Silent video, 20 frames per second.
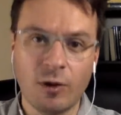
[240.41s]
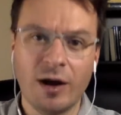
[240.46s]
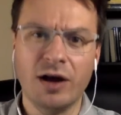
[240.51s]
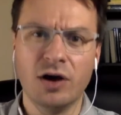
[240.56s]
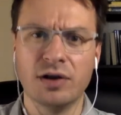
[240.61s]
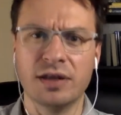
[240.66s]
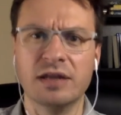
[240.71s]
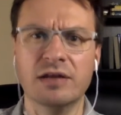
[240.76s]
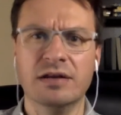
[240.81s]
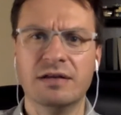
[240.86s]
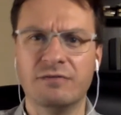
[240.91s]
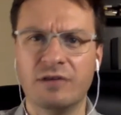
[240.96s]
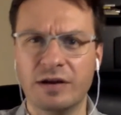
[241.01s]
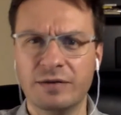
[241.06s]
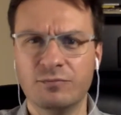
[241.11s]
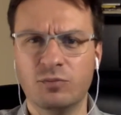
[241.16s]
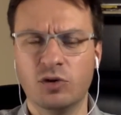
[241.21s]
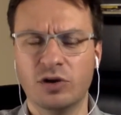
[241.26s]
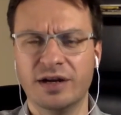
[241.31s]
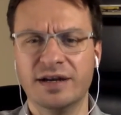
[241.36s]
why also it's very
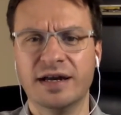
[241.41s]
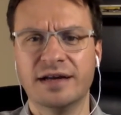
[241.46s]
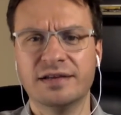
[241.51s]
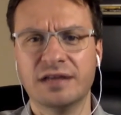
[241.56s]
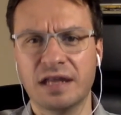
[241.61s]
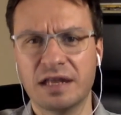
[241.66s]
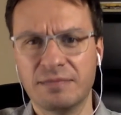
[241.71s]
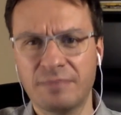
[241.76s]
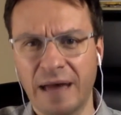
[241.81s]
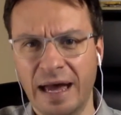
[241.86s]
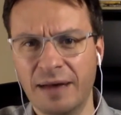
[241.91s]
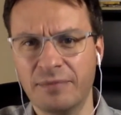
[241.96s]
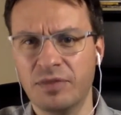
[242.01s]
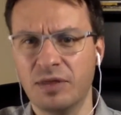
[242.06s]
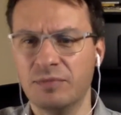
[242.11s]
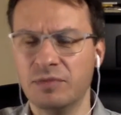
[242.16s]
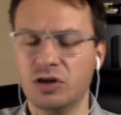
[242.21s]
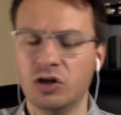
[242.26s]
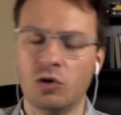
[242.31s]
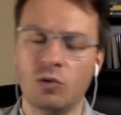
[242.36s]
important not to spam
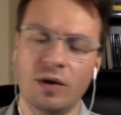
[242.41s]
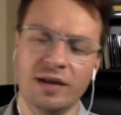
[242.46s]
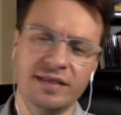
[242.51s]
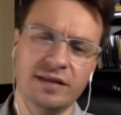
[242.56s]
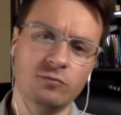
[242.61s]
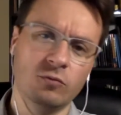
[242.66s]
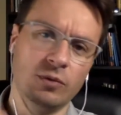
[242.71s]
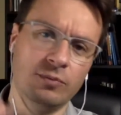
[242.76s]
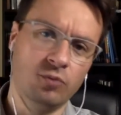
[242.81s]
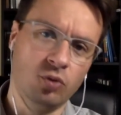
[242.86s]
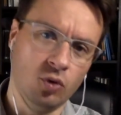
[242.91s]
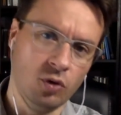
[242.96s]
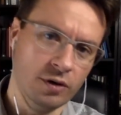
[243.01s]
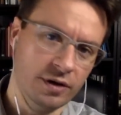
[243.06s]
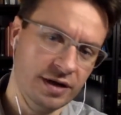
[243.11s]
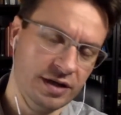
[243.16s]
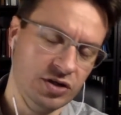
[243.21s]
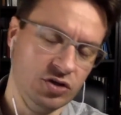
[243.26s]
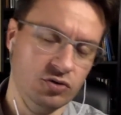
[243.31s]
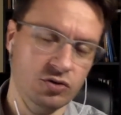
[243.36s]
them you don't want them
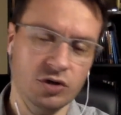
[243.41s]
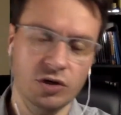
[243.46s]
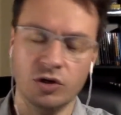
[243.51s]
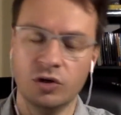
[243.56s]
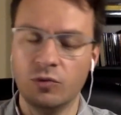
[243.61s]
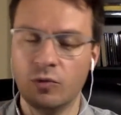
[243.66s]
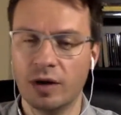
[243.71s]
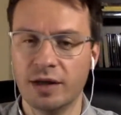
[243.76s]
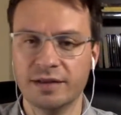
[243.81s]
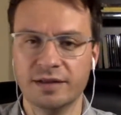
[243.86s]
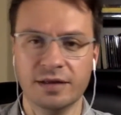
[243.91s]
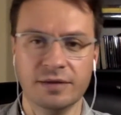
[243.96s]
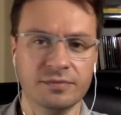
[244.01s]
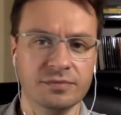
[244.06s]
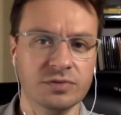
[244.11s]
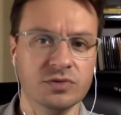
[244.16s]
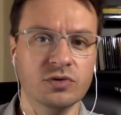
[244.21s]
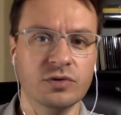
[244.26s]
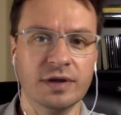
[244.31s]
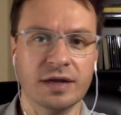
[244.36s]
reporting you you don't want
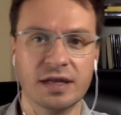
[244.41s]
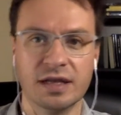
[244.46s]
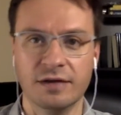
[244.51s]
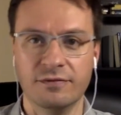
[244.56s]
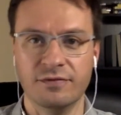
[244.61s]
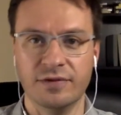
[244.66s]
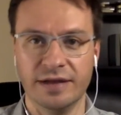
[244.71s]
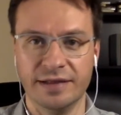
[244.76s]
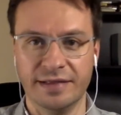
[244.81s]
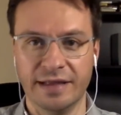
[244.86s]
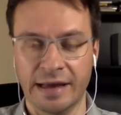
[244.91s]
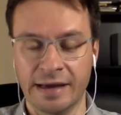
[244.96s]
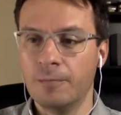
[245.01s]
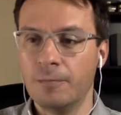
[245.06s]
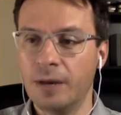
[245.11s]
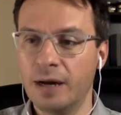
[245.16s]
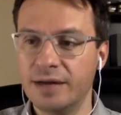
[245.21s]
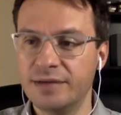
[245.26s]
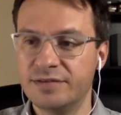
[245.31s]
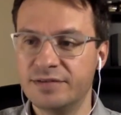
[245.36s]
them doing stuff like that
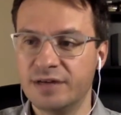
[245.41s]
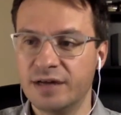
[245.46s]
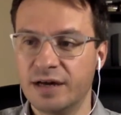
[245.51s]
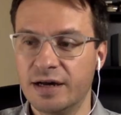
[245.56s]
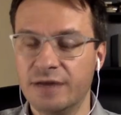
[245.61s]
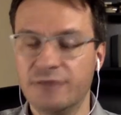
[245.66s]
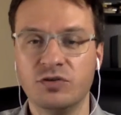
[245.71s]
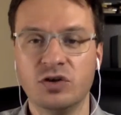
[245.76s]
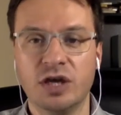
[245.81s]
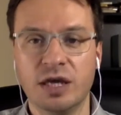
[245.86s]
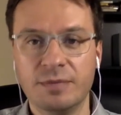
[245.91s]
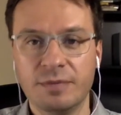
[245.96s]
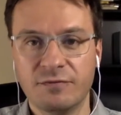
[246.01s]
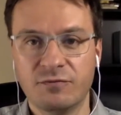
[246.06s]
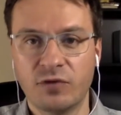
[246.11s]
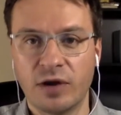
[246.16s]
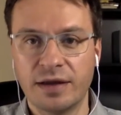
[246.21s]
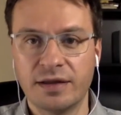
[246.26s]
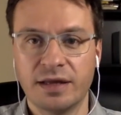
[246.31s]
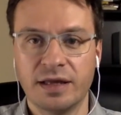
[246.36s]
but uh, if you keep it
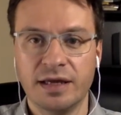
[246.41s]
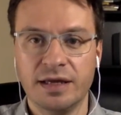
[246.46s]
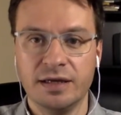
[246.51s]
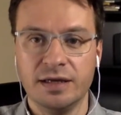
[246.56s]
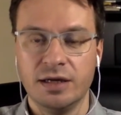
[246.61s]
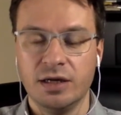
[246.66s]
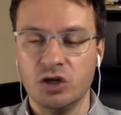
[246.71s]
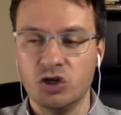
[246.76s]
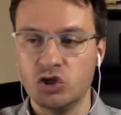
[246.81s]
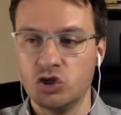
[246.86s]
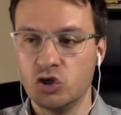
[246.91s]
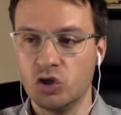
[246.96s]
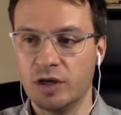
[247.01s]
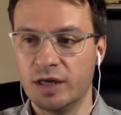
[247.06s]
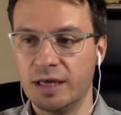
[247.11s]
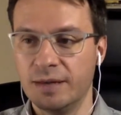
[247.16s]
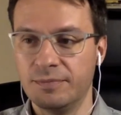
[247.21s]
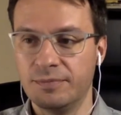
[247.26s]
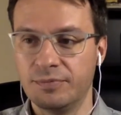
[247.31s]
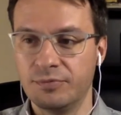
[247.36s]
friendly you
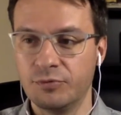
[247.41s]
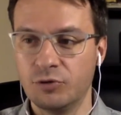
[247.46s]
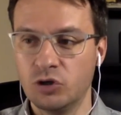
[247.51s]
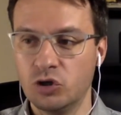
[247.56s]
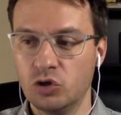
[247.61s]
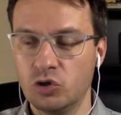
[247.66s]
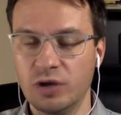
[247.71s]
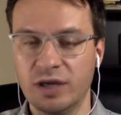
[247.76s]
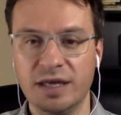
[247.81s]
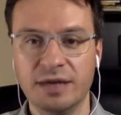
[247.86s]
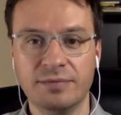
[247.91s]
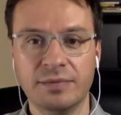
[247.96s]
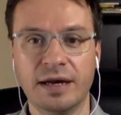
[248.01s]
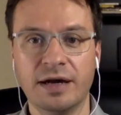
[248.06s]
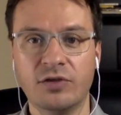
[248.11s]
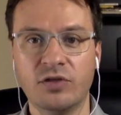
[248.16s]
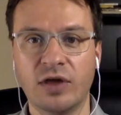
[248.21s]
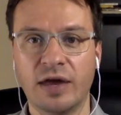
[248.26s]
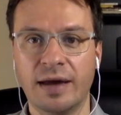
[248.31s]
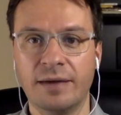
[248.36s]
keep you
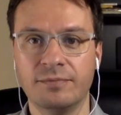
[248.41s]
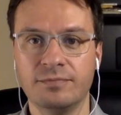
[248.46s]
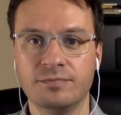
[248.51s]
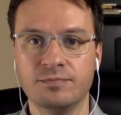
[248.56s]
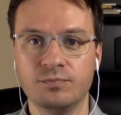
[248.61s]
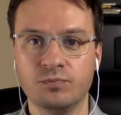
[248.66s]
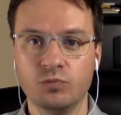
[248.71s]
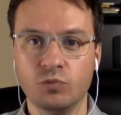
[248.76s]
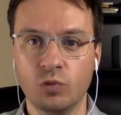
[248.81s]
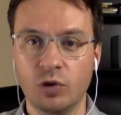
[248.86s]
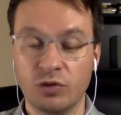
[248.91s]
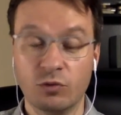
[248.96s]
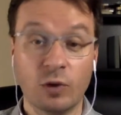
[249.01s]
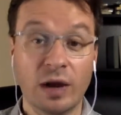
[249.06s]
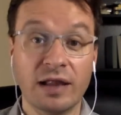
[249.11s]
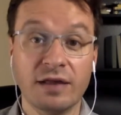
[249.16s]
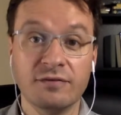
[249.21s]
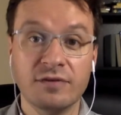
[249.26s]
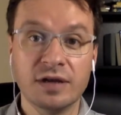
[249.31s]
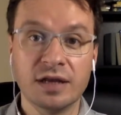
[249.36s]
email them with
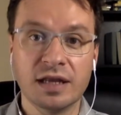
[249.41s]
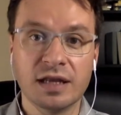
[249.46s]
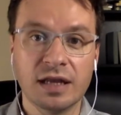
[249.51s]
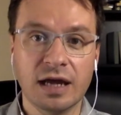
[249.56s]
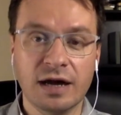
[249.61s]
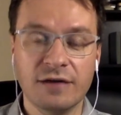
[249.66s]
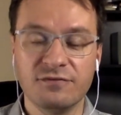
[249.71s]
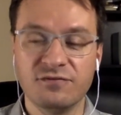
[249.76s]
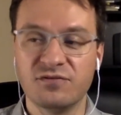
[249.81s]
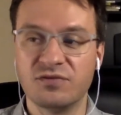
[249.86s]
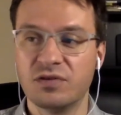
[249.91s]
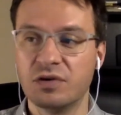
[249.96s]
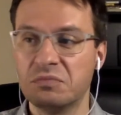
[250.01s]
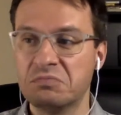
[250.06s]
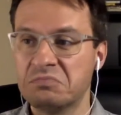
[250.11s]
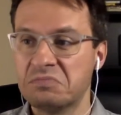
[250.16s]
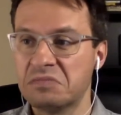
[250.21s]
relevant stuff